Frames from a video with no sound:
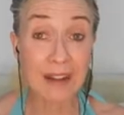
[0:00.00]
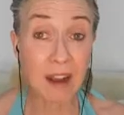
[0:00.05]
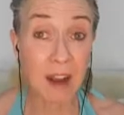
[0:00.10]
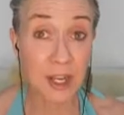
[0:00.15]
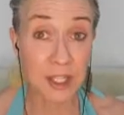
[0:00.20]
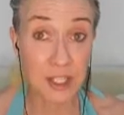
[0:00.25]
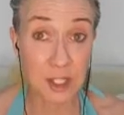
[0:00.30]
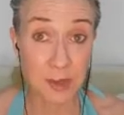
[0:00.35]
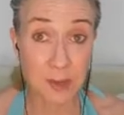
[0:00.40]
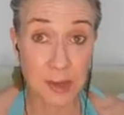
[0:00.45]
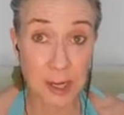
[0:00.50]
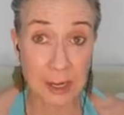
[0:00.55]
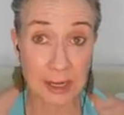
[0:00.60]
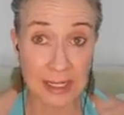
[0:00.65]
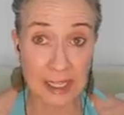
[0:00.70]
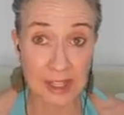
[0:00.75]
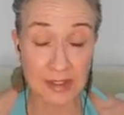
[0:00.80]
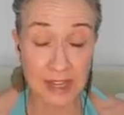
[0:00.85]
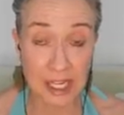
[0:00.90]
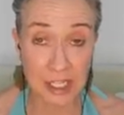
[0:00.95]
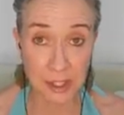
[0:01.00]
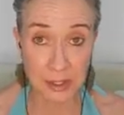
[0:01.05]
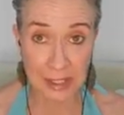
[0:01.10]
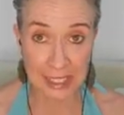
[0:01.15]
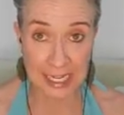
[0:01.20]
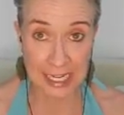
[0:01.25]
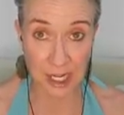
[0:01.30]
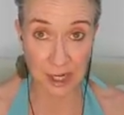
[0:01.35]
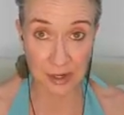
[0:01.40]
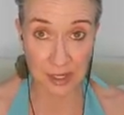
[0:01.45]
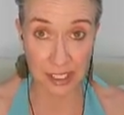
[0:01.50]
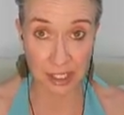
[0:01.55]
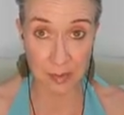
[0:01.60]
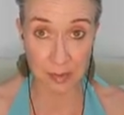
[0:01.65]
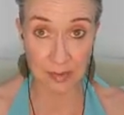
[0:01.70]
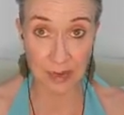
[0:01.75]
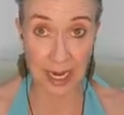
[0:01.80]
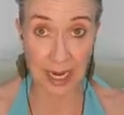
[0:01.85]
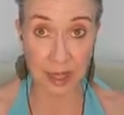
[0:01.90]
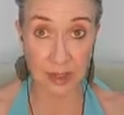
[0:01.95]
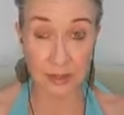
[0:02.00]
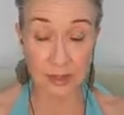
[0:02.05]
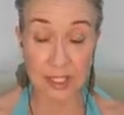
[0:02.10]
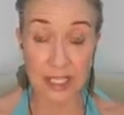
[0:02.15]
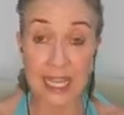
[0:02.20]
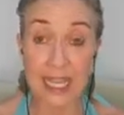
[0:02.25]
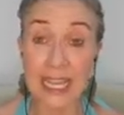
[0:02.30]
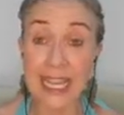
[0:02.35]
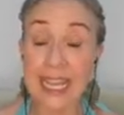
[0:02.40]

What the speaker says: on your body that you're carrying around,